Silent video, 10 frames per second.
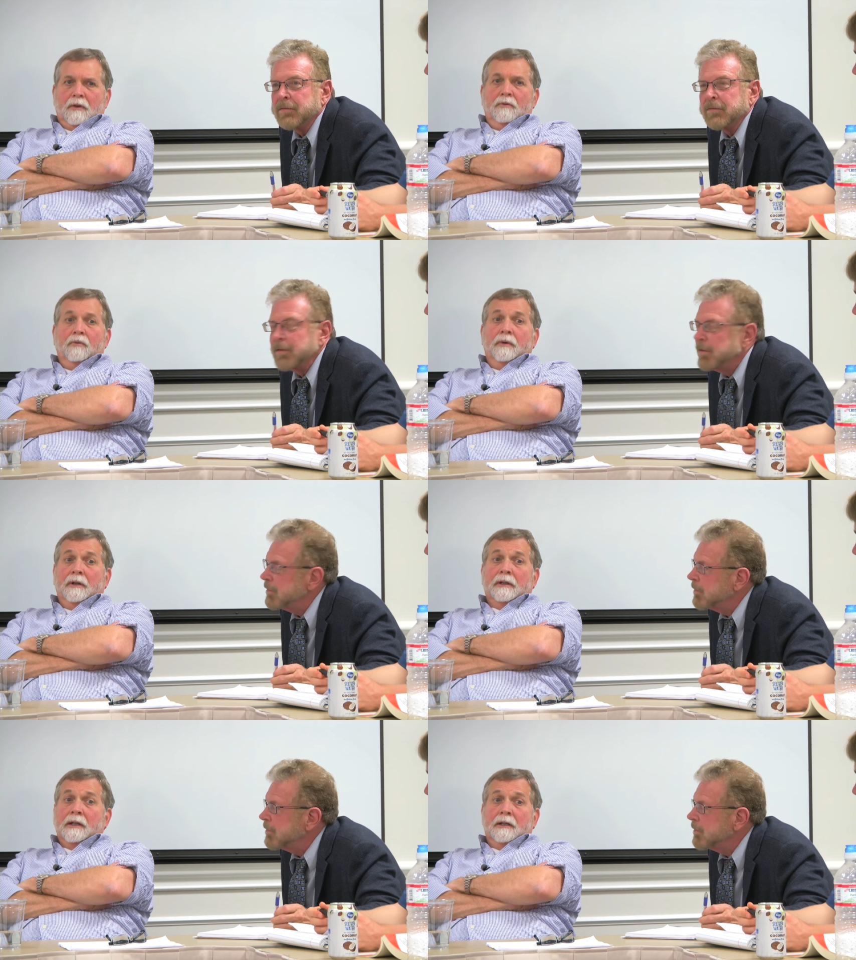Speaker 1: you
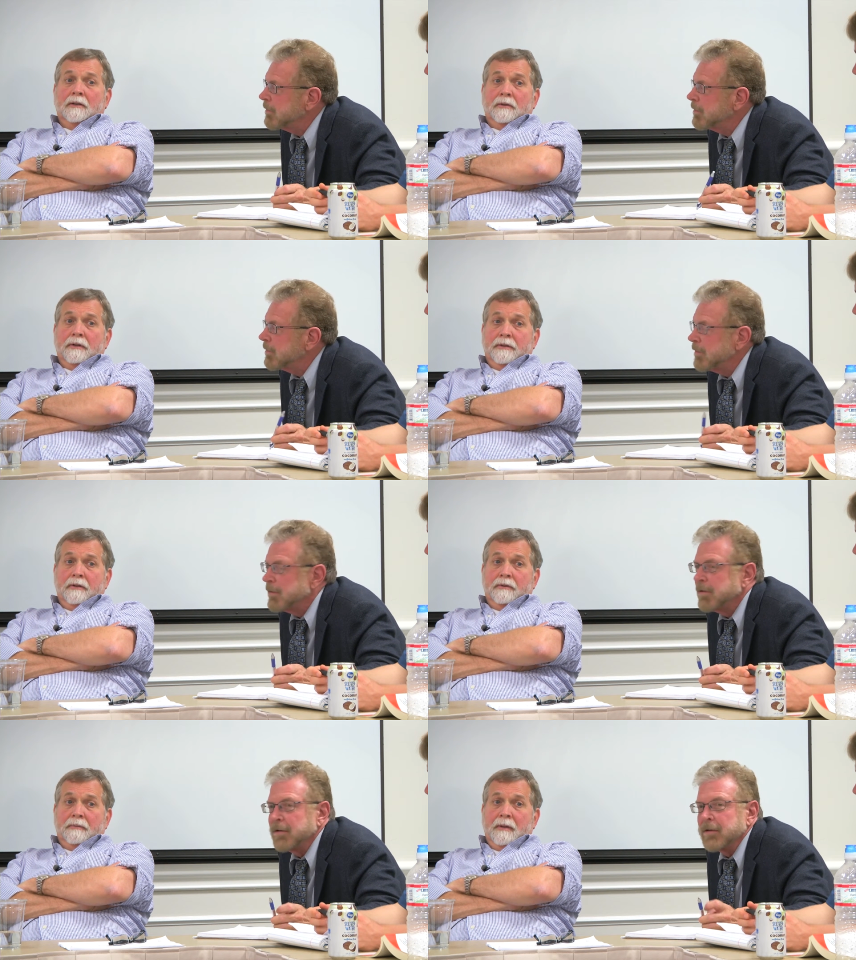really can't trust
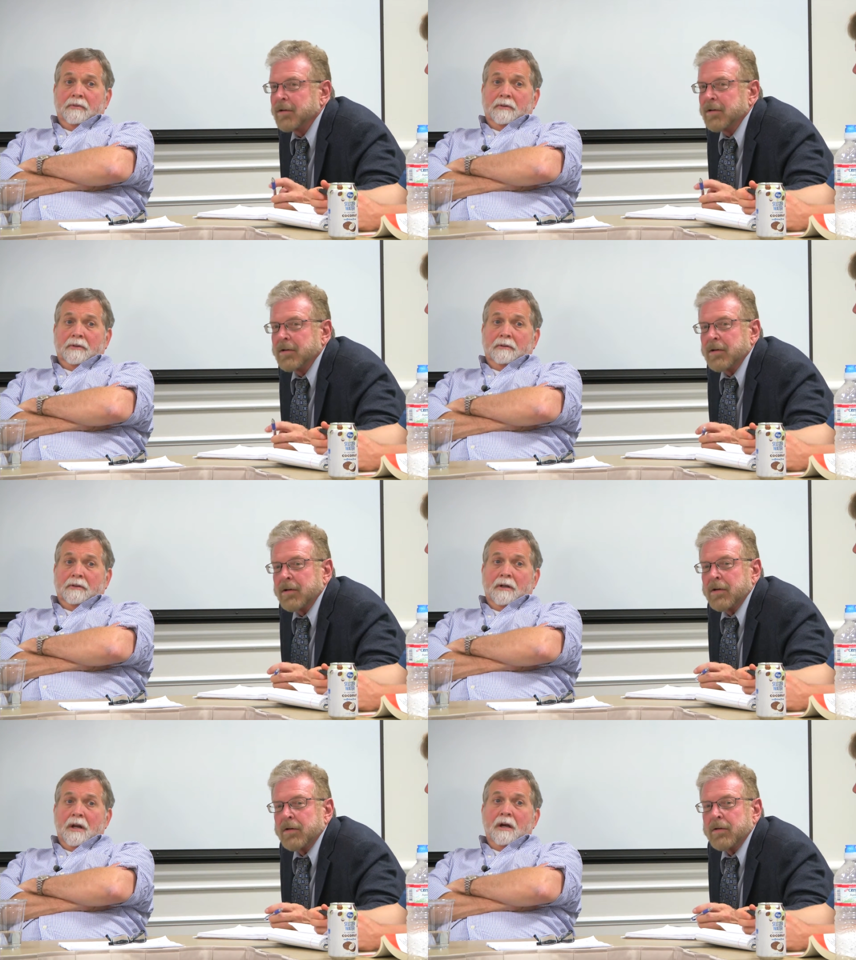those people
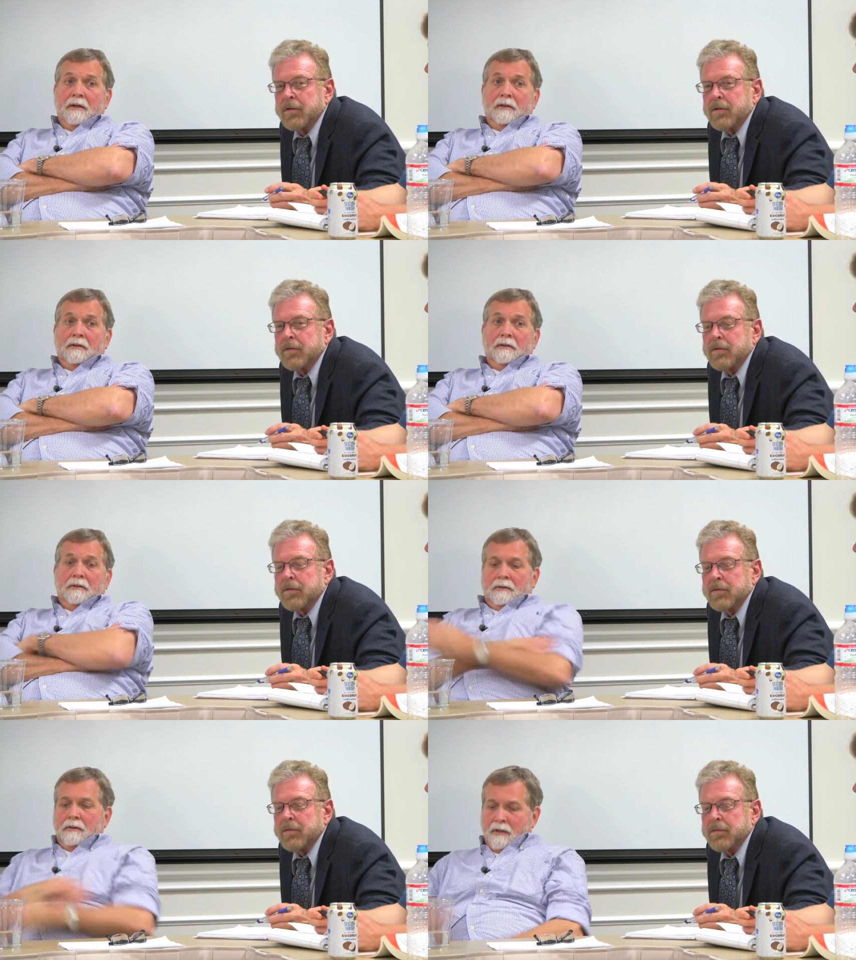to not
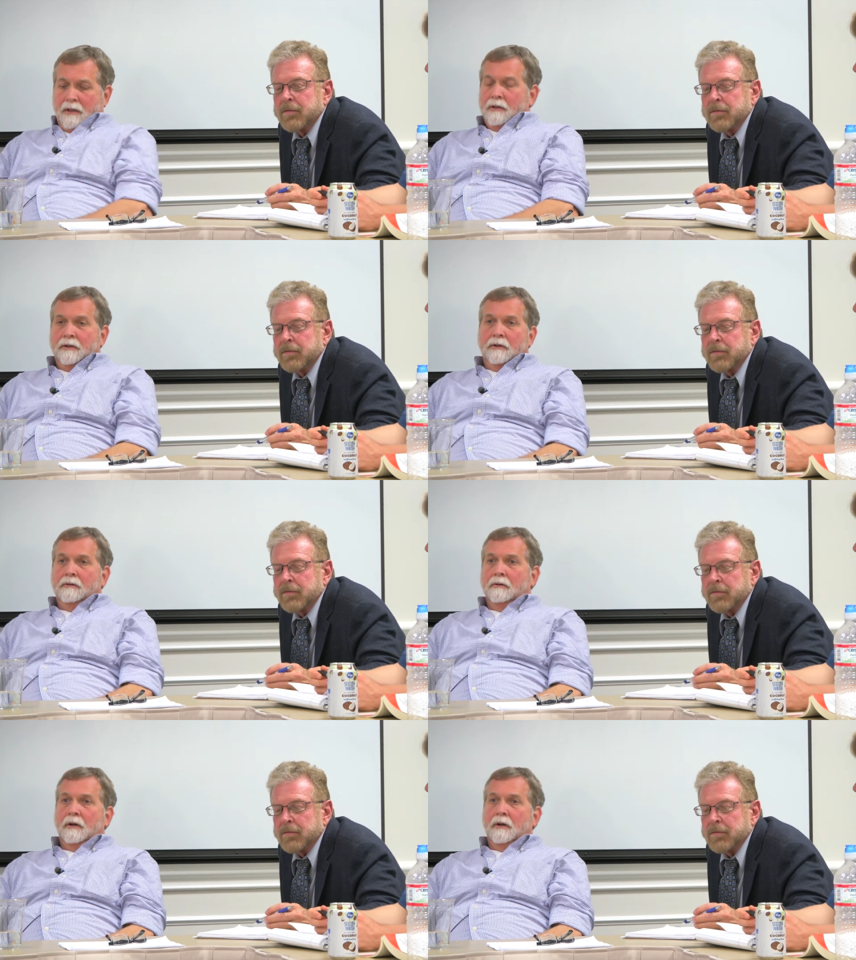kill you.